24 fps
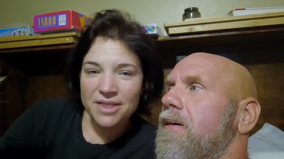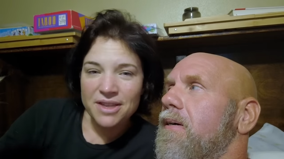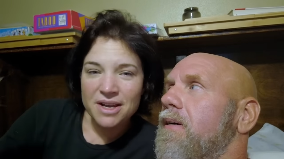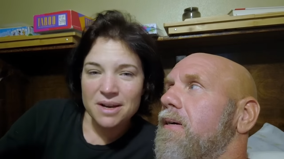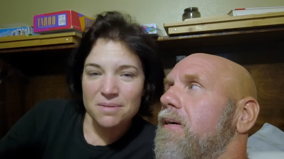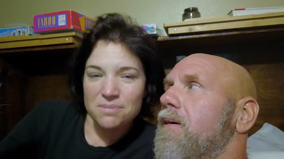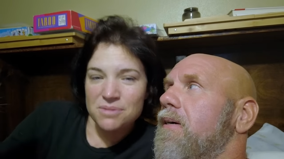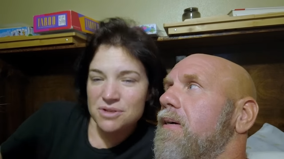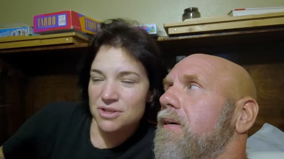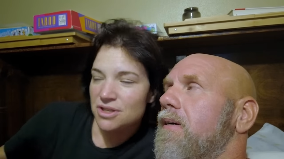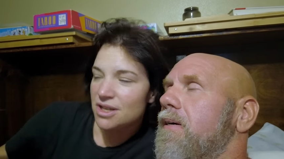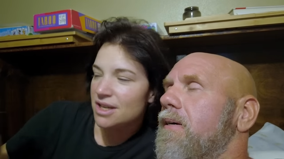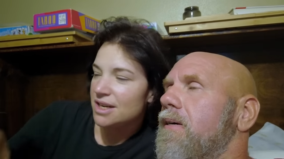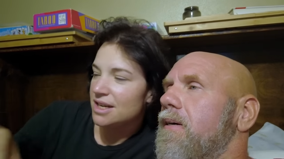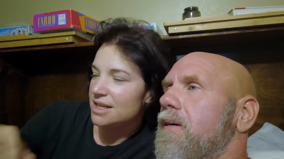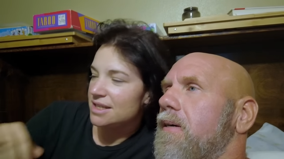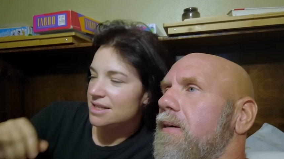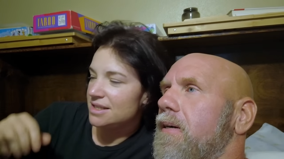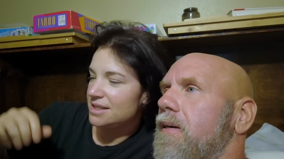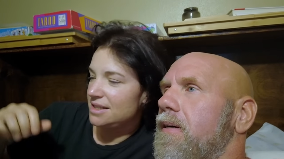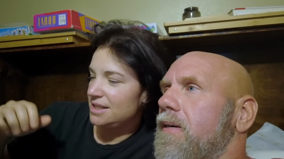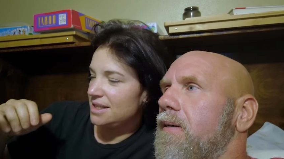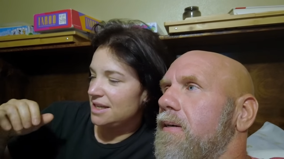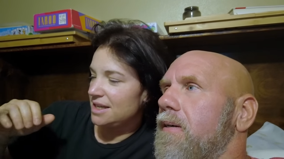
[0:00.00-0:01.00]
Speaker 1: I think I'm just going
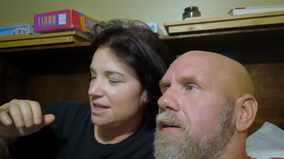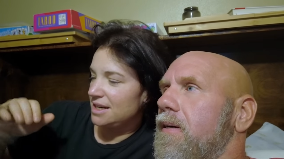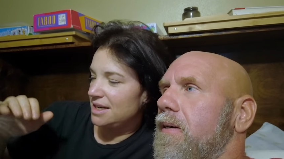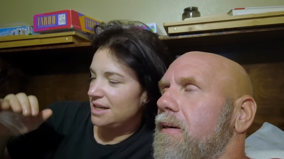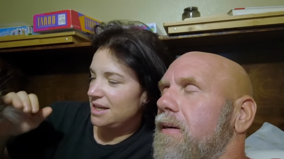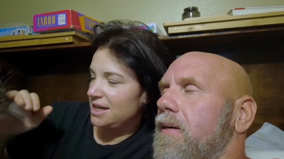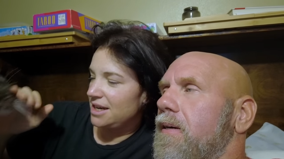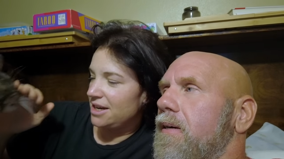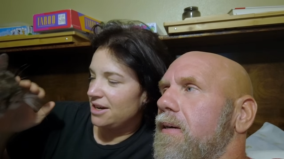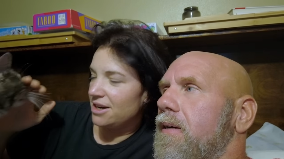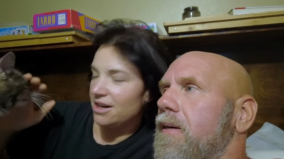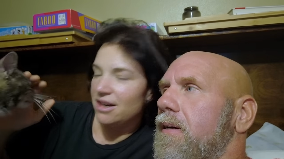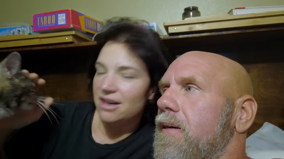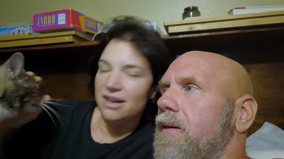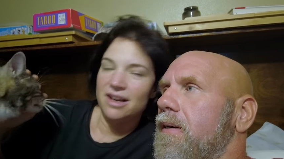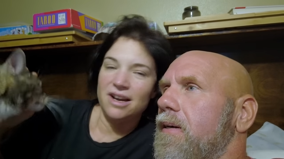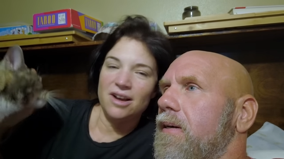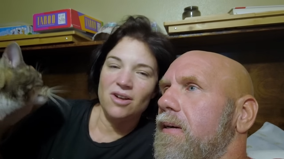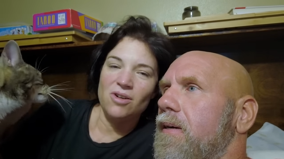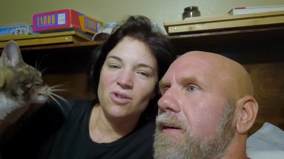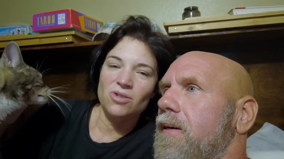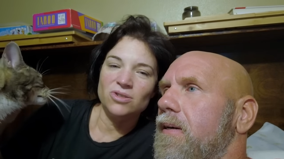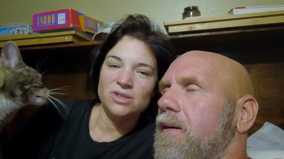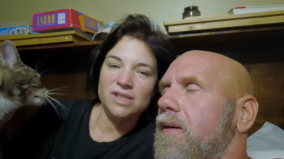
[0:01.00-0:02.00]
to sit
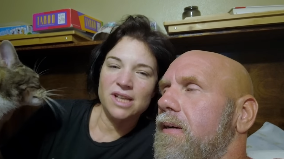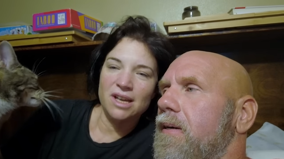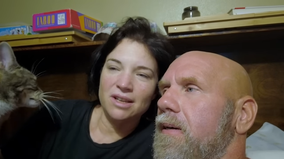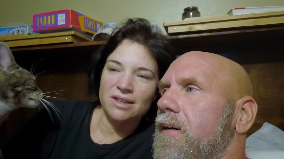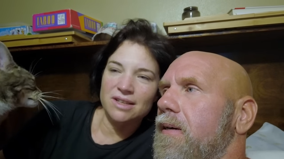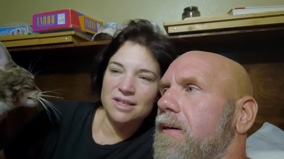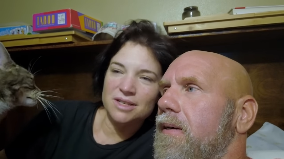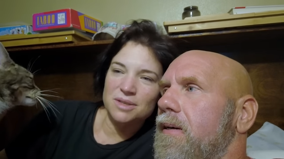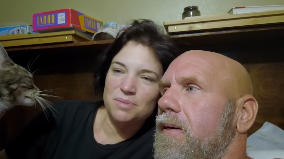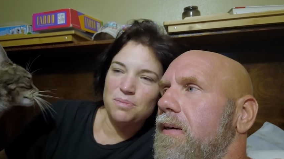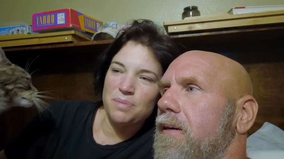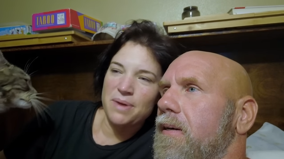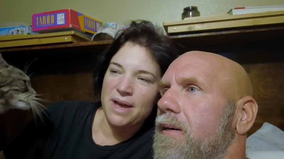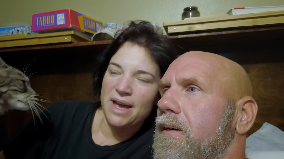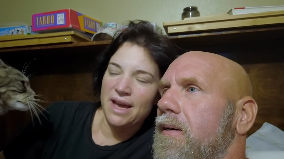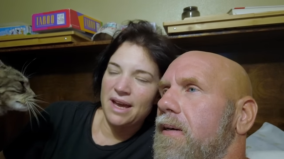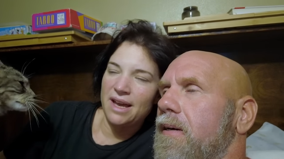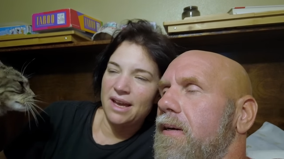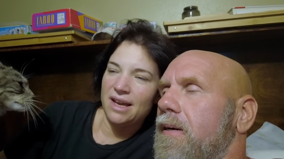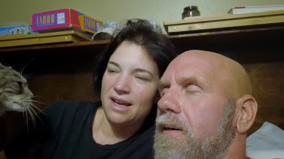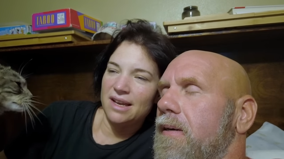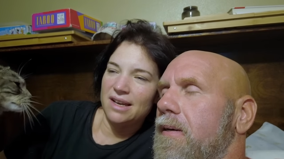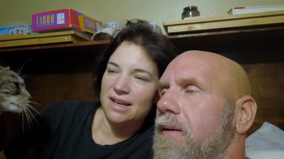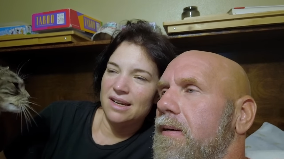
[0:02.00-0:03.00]
here, hold down this
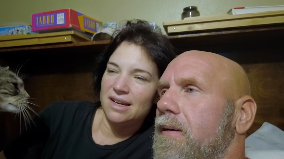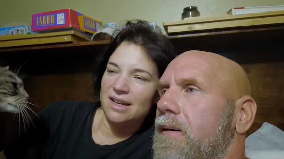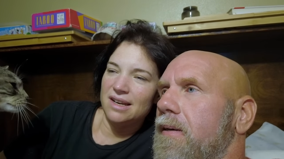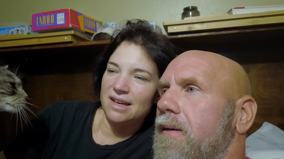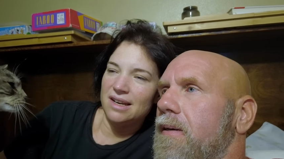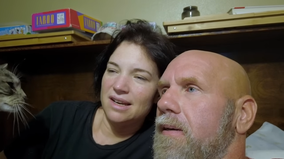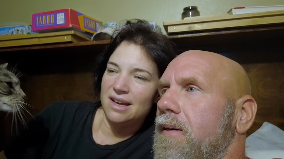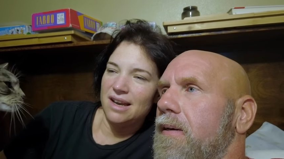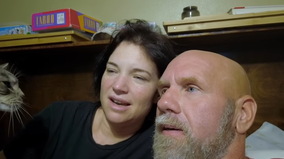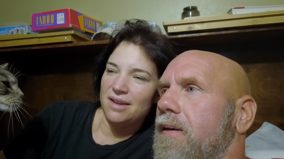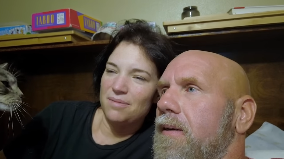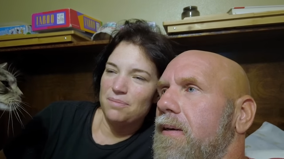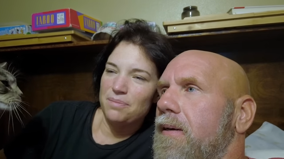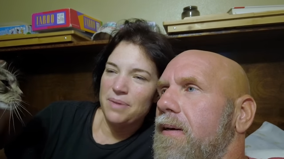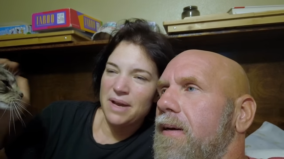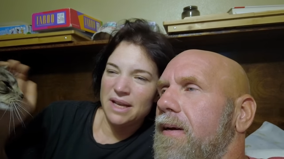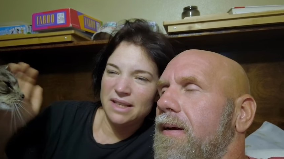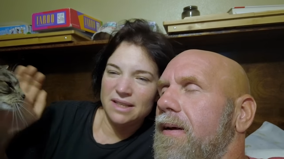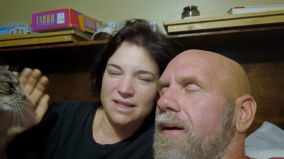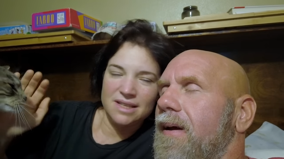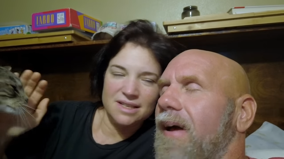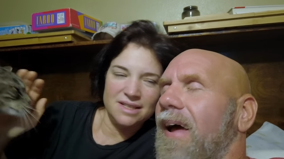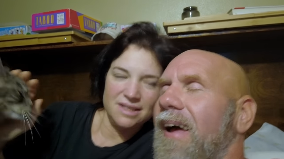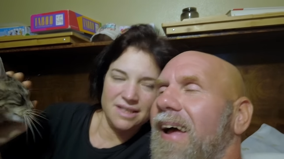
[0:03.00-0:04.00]
bed,
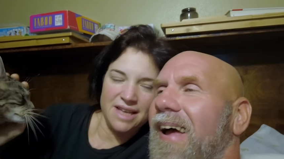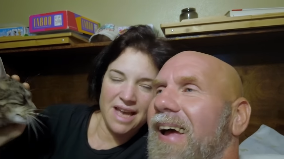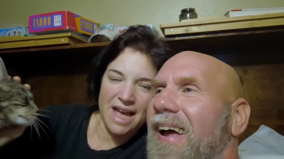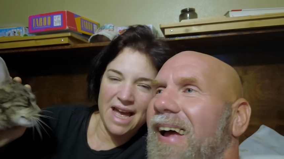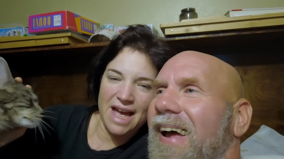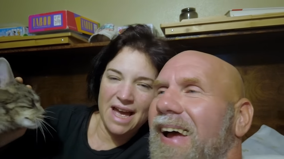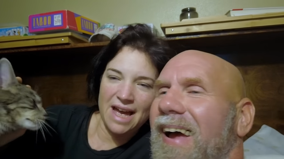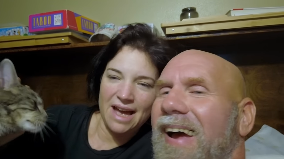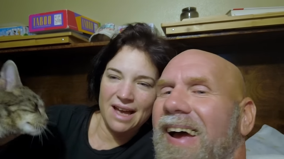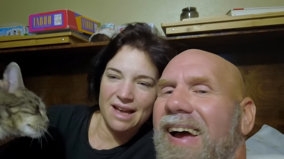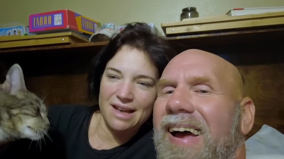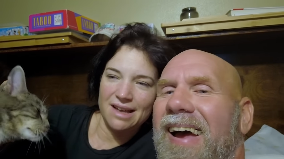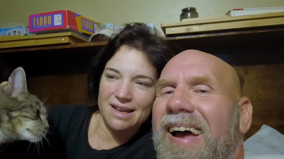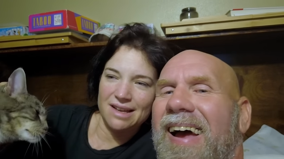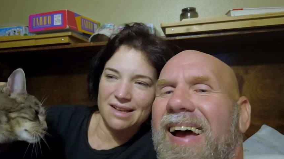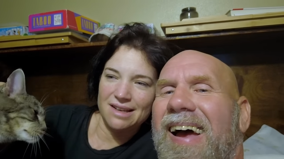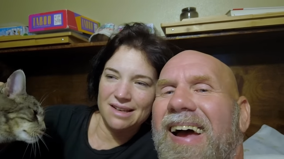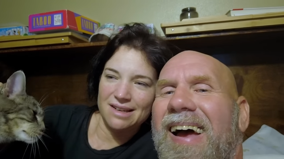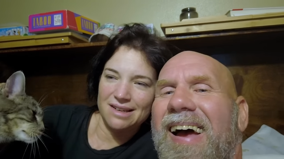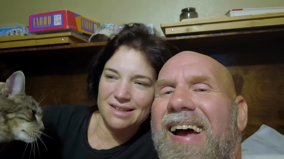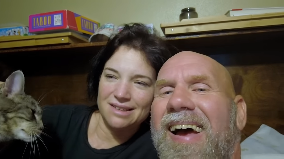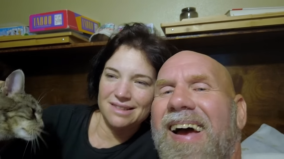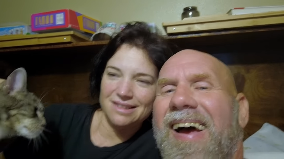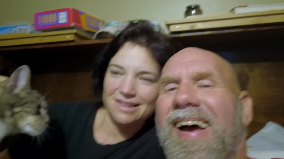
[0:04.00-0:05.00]
pet this
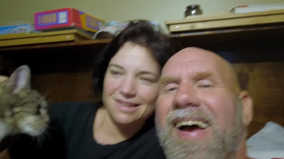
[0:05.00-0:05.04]
cat,